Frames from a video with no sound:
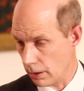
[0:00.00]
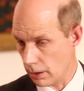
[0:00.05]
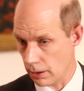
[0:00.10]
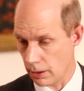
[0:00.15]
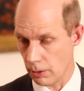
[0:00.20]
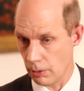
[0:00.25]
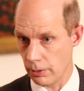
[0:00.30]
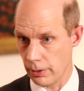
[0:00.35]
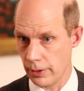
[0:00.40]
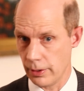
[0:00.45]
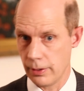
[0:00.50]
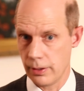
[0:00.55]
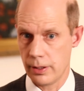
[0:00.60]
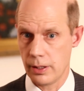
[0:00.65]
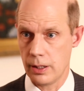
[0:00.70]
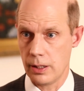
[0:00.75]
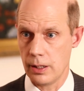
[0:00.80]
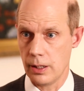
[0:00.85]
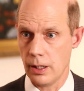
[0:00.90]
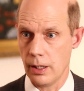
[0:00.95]

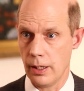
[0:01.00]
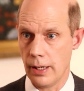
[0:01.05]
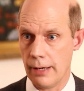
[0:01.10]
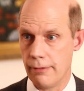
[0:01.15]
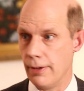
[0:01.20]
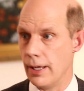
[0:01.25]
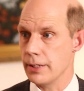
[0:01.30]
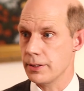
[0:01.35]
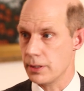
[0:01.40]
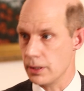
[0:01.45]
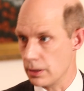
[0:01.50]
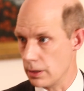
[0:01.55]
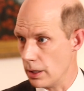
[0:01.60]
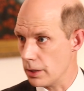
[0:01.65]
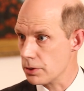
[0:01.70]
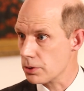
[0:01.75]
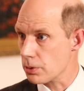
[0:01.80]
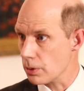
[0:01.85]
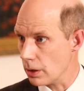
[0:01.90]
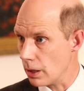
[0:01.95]
the advanced
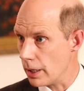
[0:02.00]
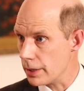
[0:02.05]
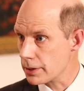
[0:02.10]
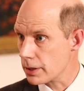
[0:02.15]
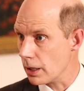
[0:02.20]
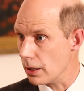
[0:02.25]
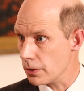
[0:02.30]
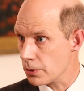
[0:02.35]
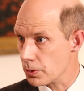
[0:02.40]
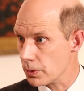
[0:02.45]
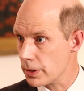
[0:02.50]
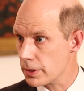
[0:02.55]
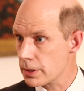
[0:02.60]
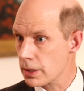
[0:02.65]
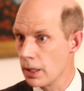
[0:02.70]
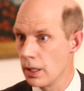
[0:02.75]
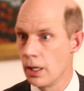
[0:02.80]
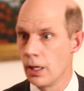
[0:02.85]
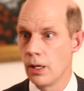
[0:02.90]
industrialized countries,